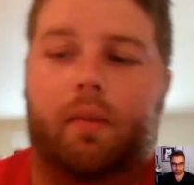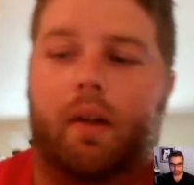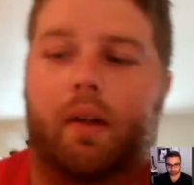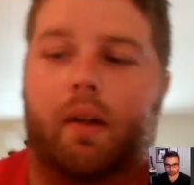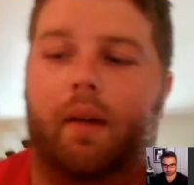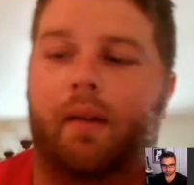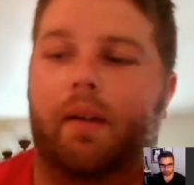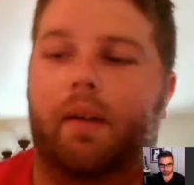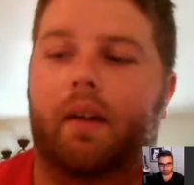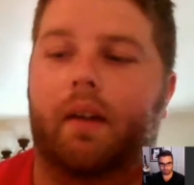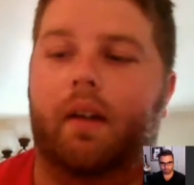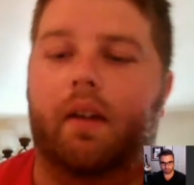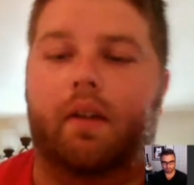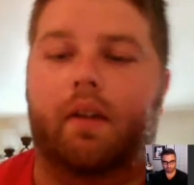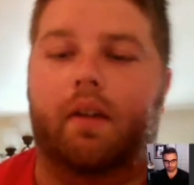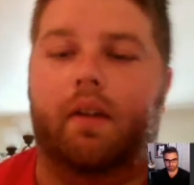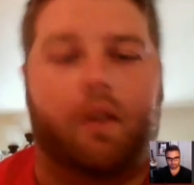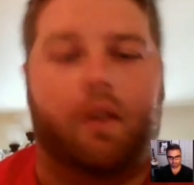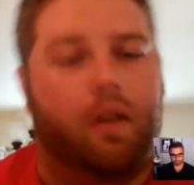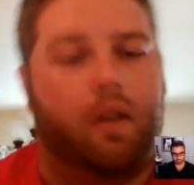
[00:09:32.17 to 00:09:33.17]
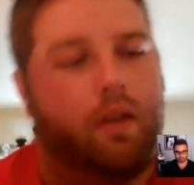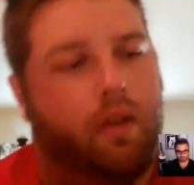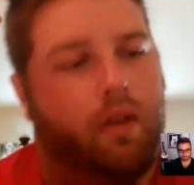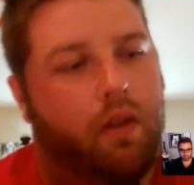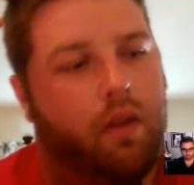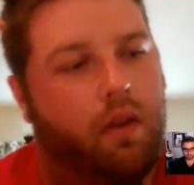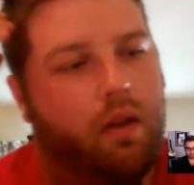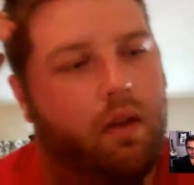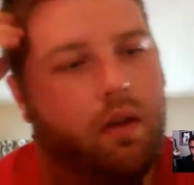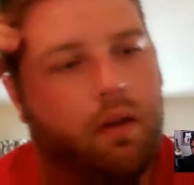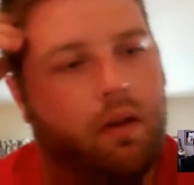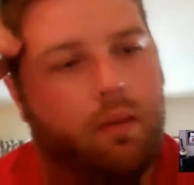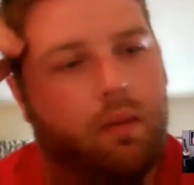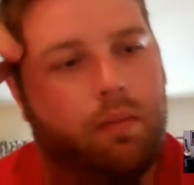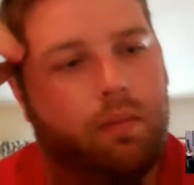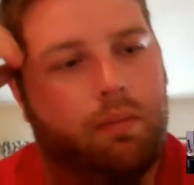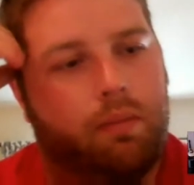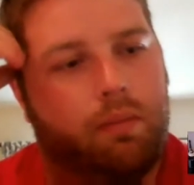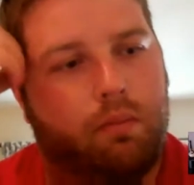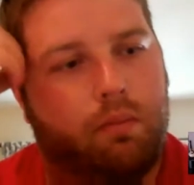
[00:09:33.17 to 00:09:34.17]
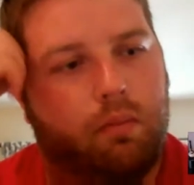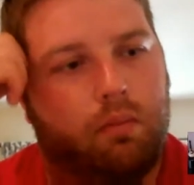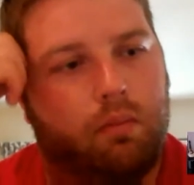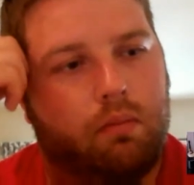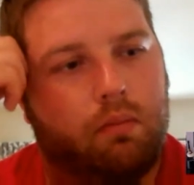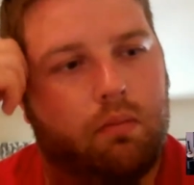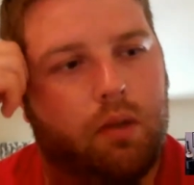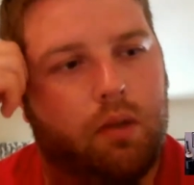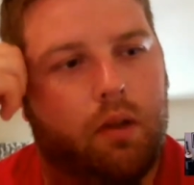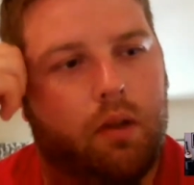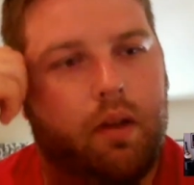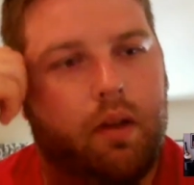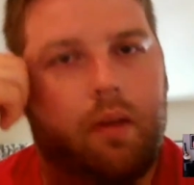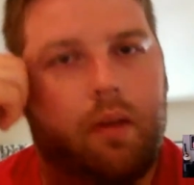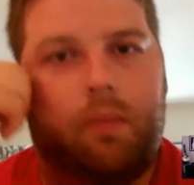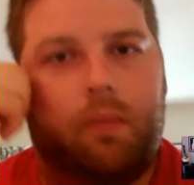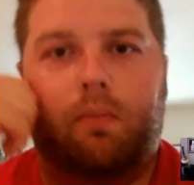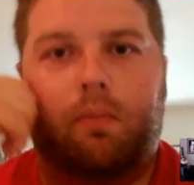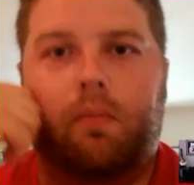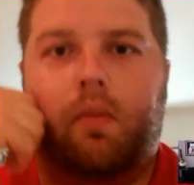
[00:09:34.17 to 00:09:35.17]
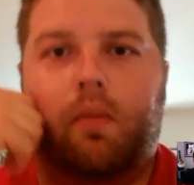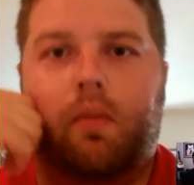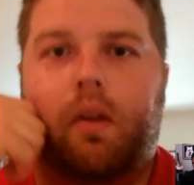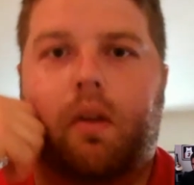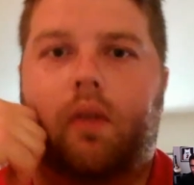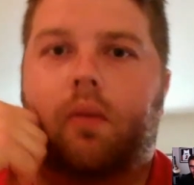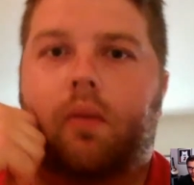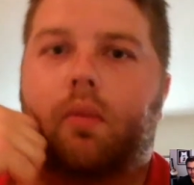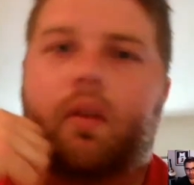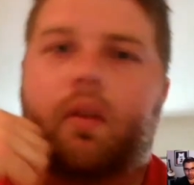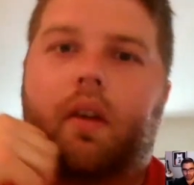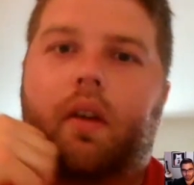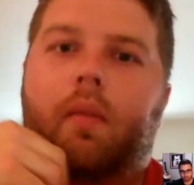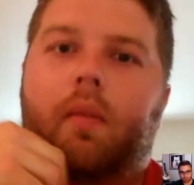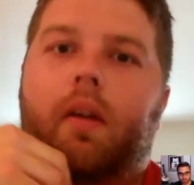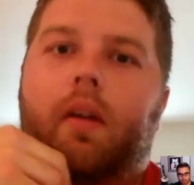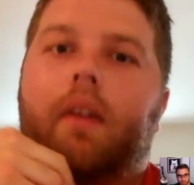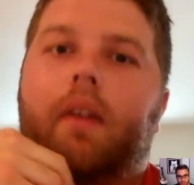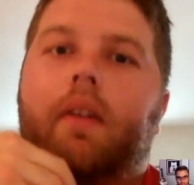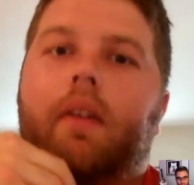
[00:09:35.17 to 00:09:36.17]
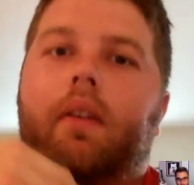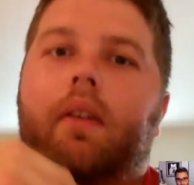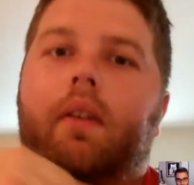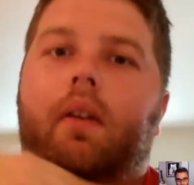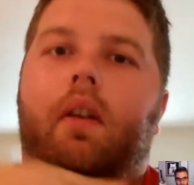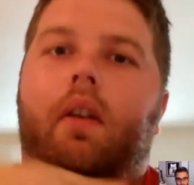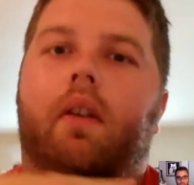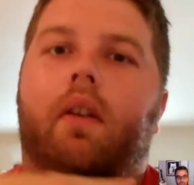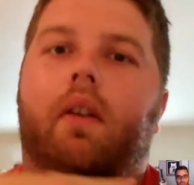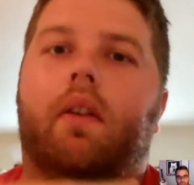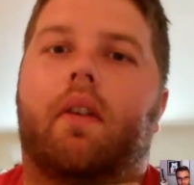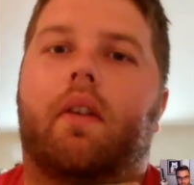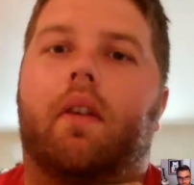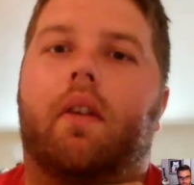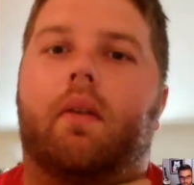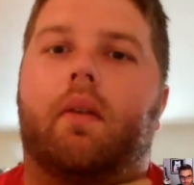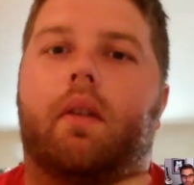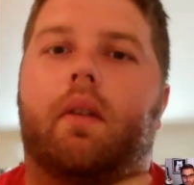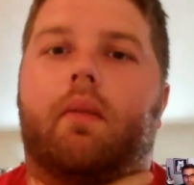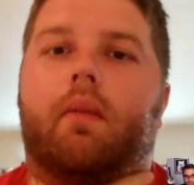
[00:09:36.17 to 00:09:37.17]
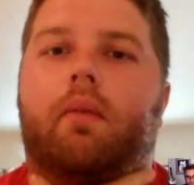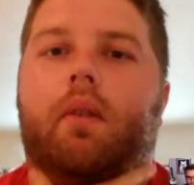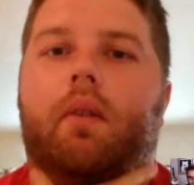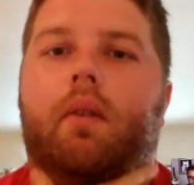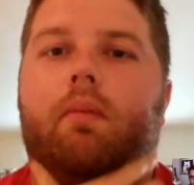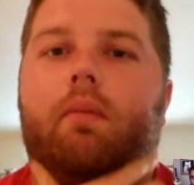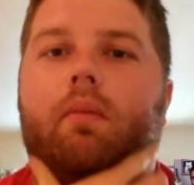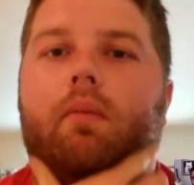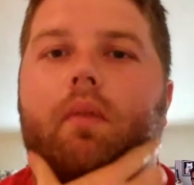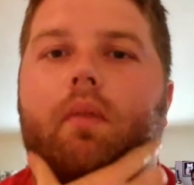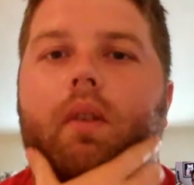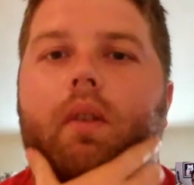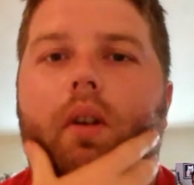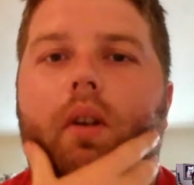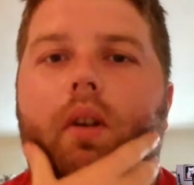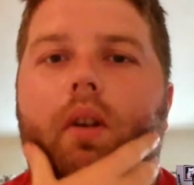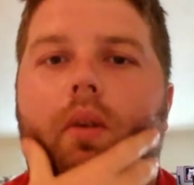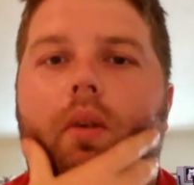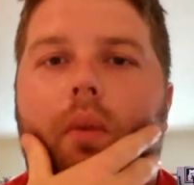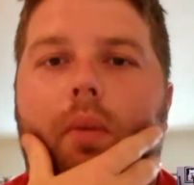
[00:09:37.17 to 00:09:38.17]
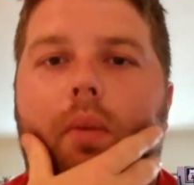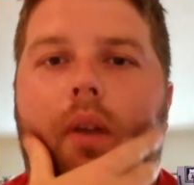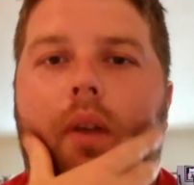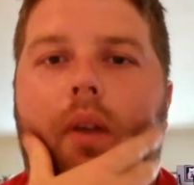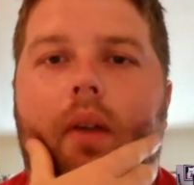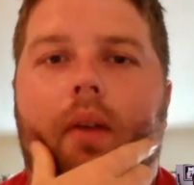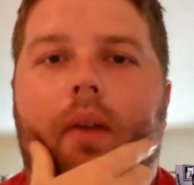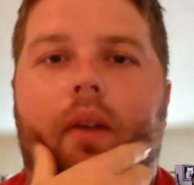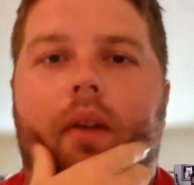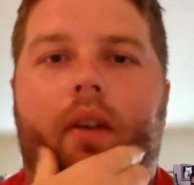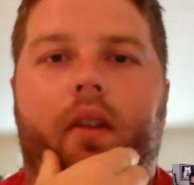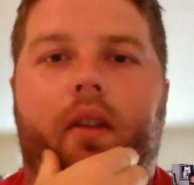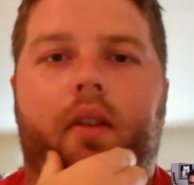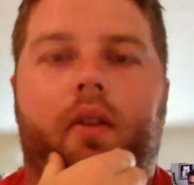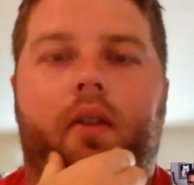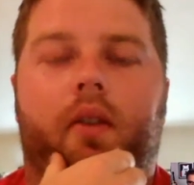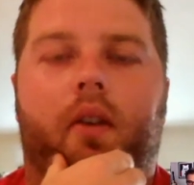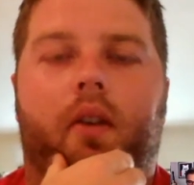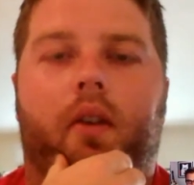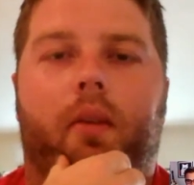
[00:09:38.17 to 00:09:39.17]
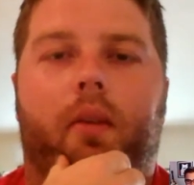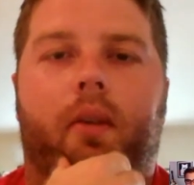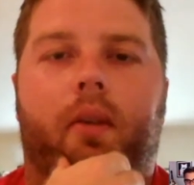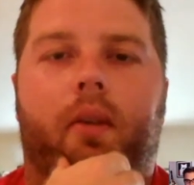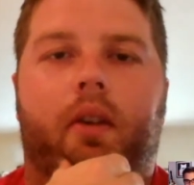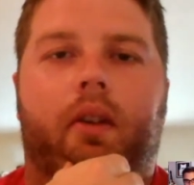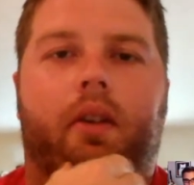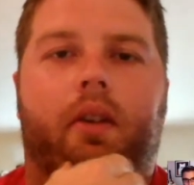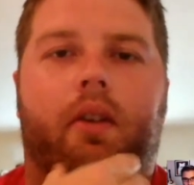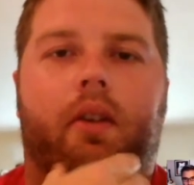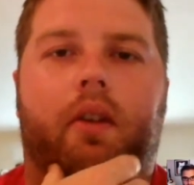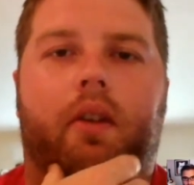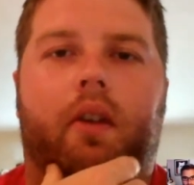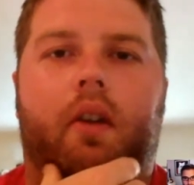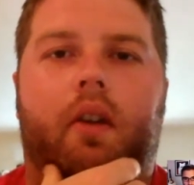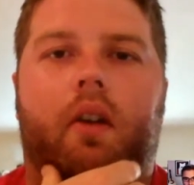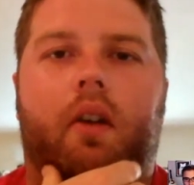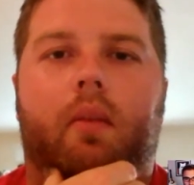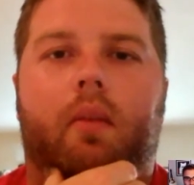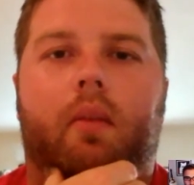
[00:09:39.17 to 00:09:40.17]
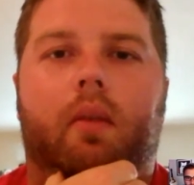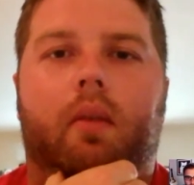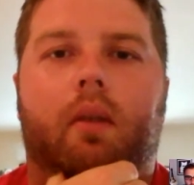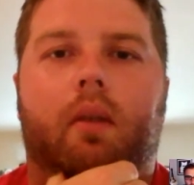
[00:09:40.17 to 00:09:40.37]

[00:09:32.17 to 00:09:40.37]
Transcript: I mean, it's it's the really the different Brettanomyces strains that we we we play with and use in our beers. Um,